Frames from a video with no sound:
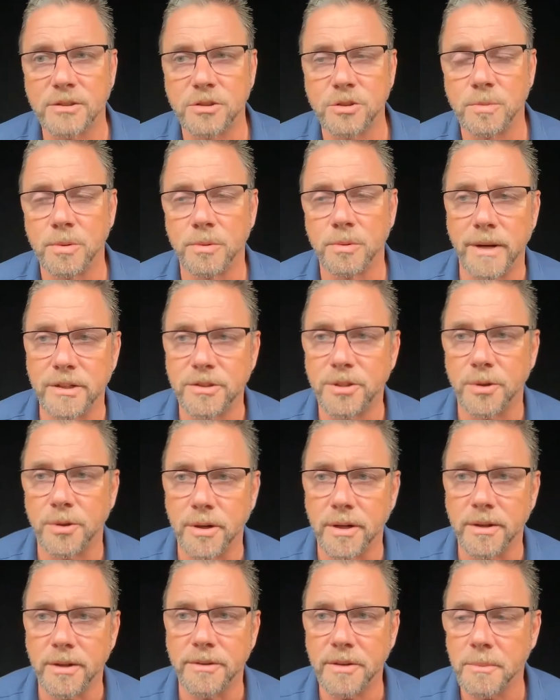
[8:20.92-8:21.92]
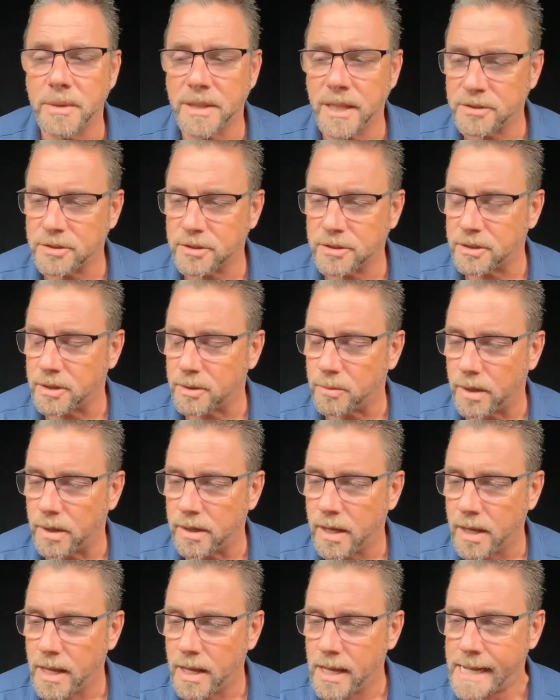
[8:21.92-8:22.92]
super racy or anything, but that's a good one.
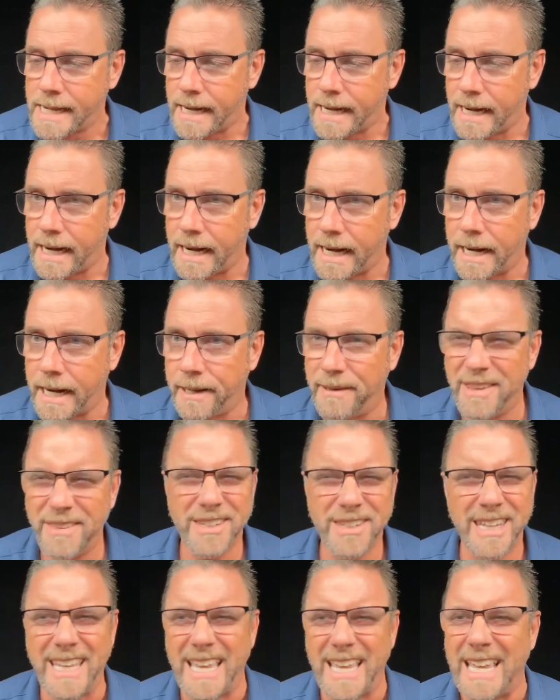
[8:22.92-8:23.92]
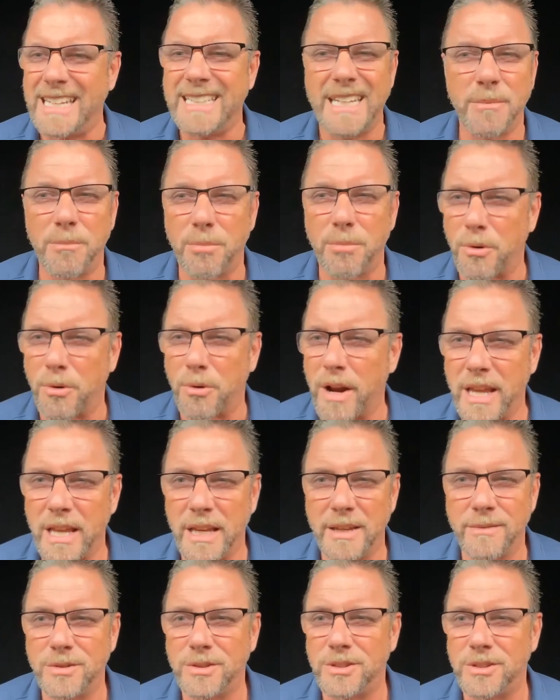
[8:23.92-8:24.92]
And then like Indian
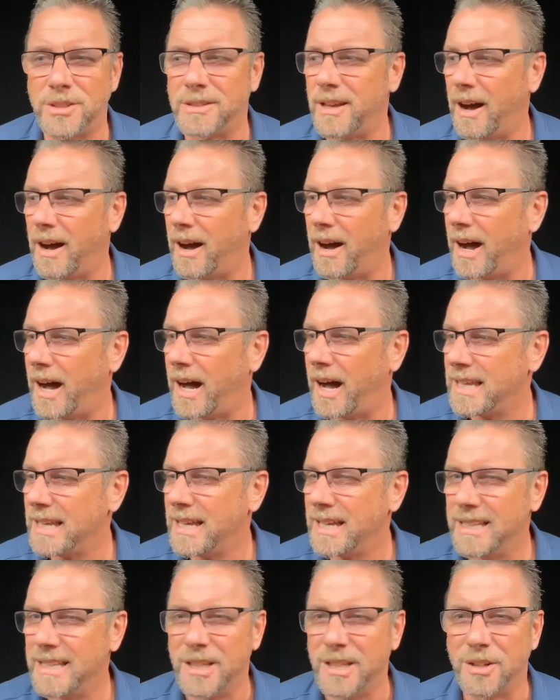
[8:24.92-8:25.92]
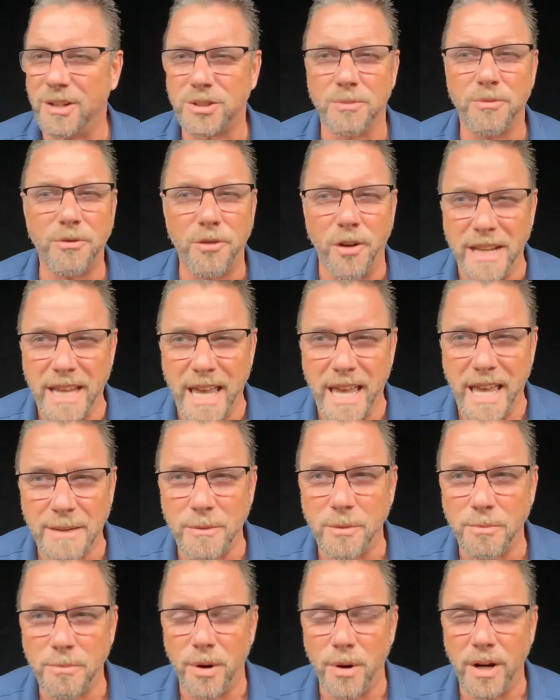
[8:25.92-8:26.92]
Braves and some funny
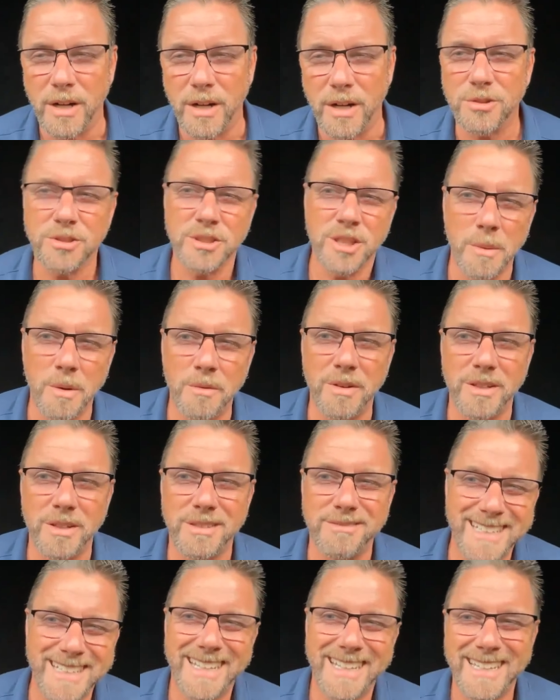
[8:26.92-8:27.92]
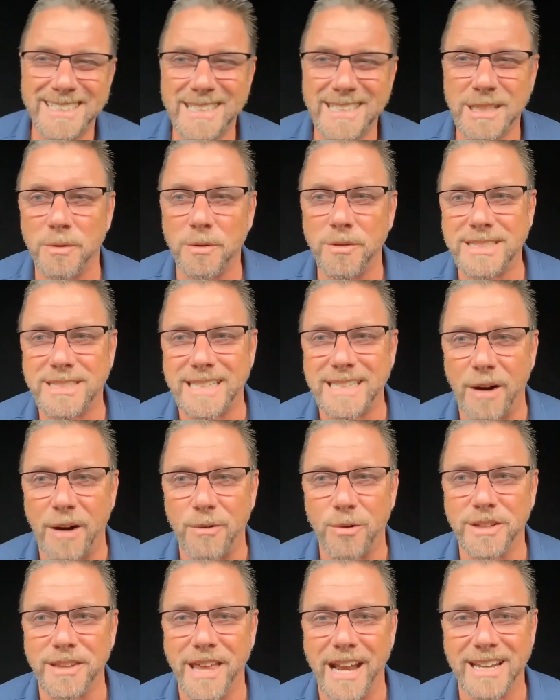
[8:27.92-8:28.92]
animal books. So some of it's not
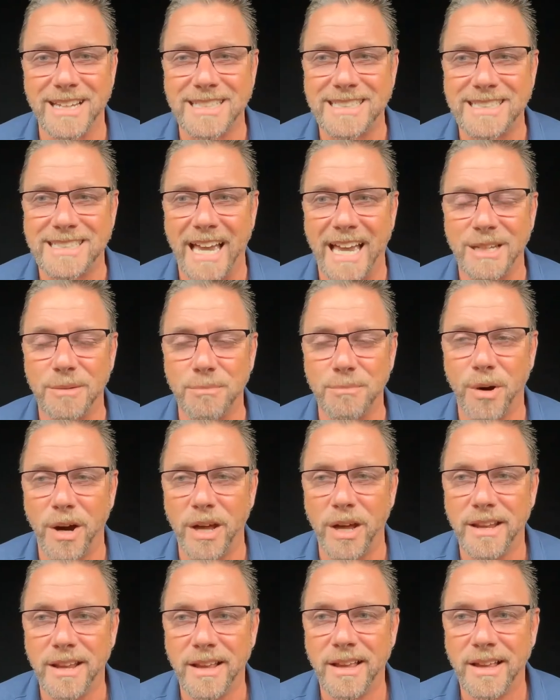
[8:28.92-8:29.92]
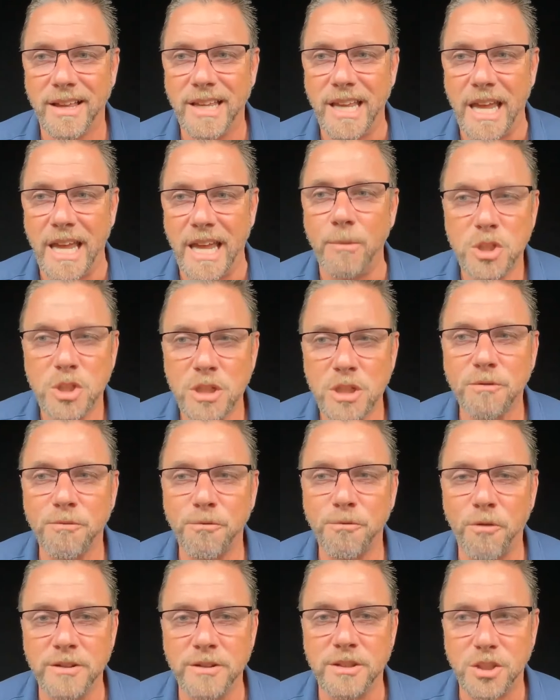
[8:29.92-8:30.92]
really that exciting, but it was just
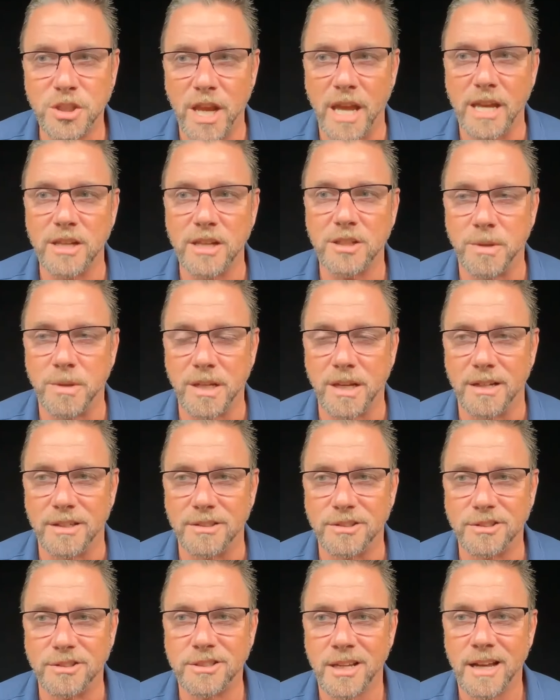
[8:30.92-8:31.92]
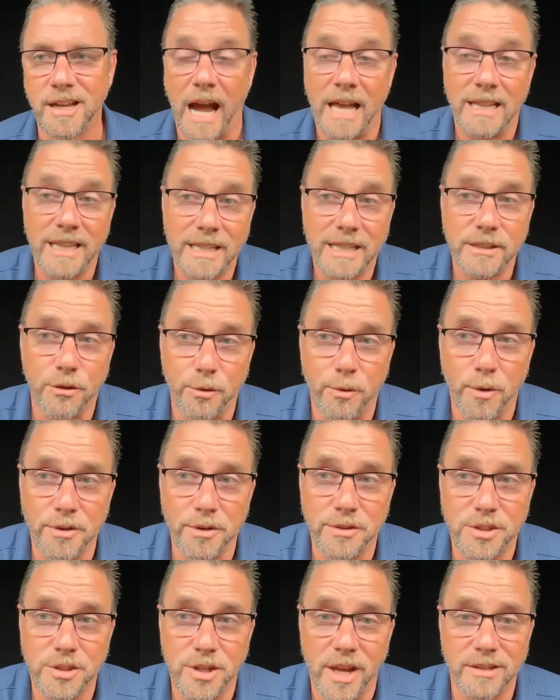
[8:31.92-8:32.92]
fun to chase because I like the thrill
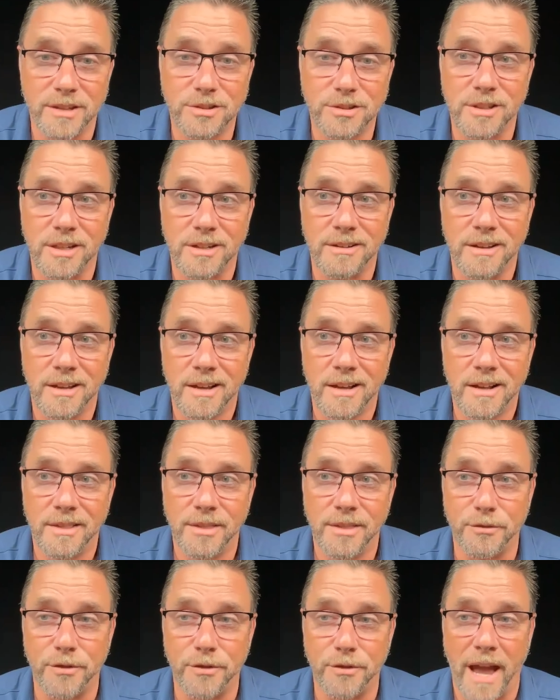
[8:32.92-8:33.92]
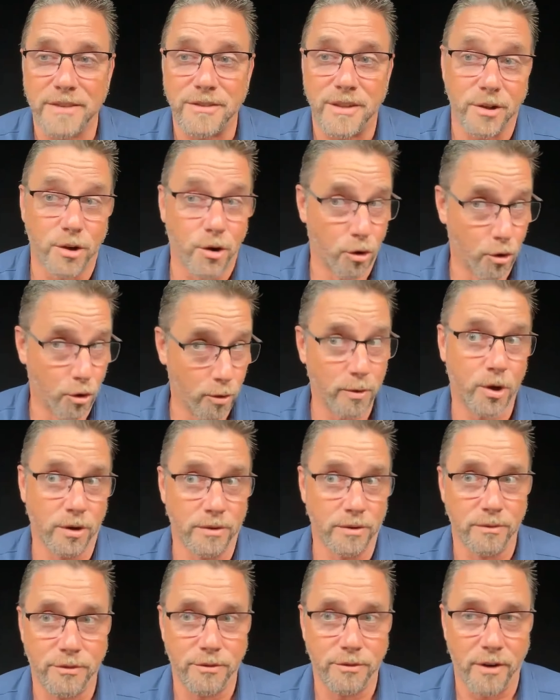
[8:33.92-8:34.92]
of the chase, and the fact that Gerber
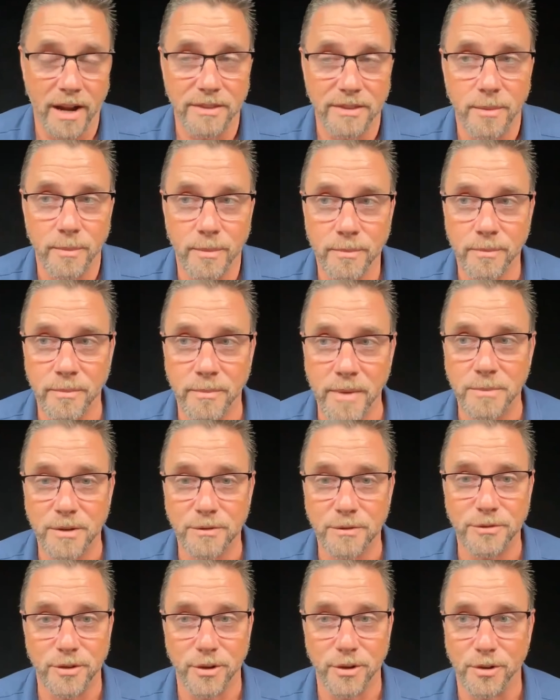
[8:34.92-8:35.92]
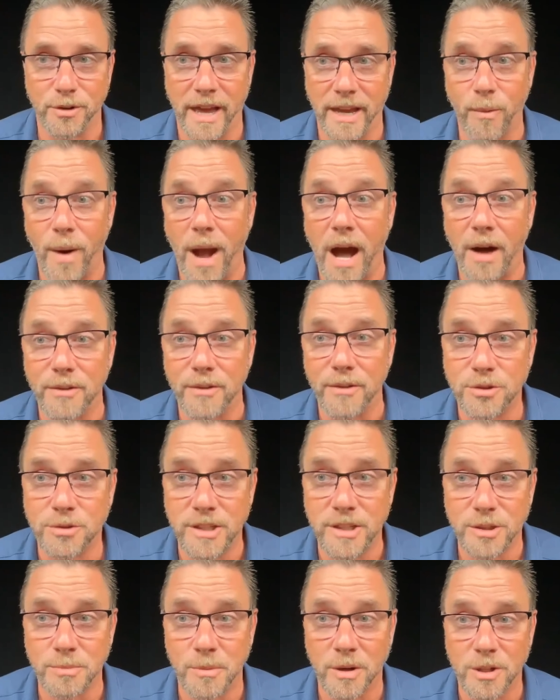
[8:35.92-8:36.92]
couldn't find them made me feel like, wow,
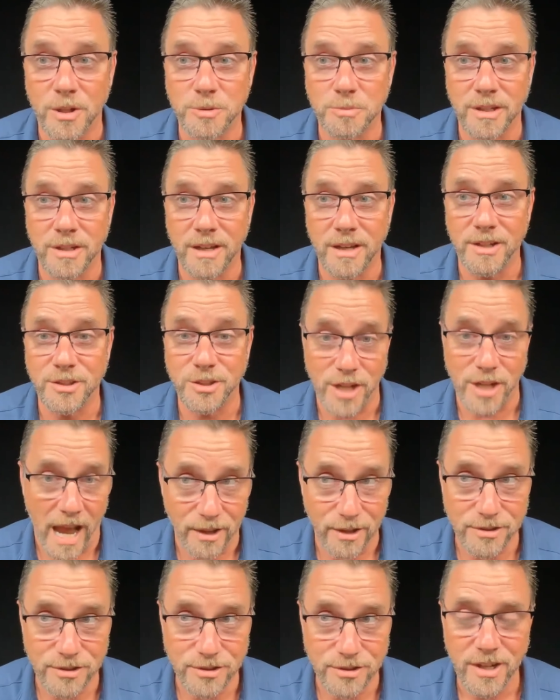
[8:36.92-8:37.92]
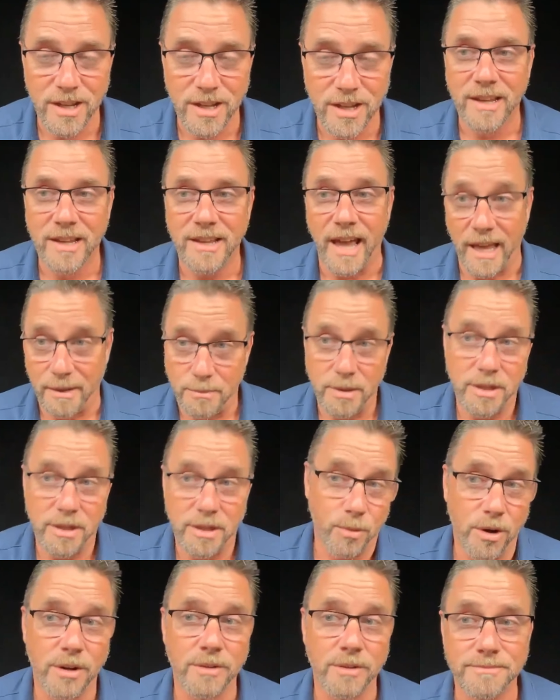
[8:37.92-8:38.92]
these must be a challenge, and many
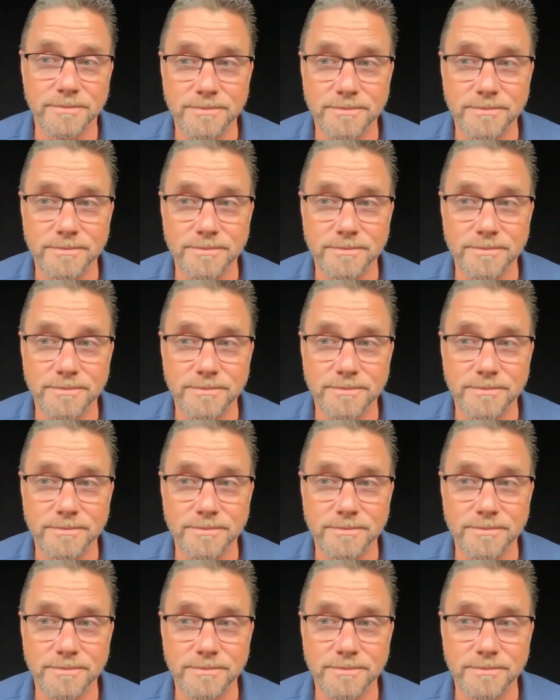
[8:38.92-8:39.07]
were.